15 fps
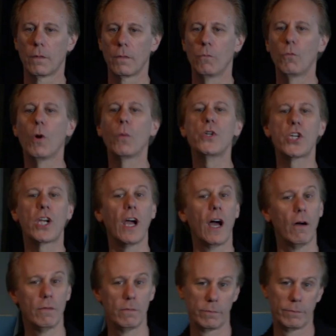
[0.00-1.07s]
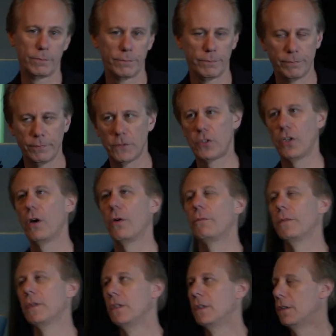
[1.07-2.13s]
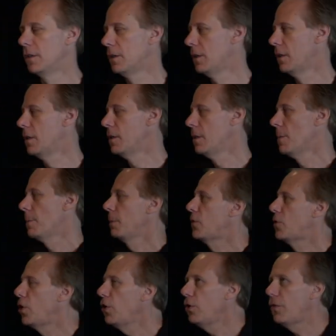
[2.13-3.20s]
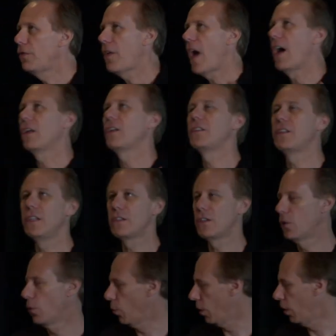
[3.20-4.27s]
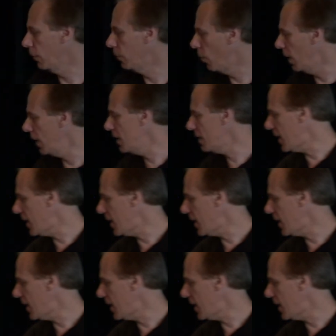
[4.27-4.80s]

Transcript: Where would you go? So, two fallacies in the world. One is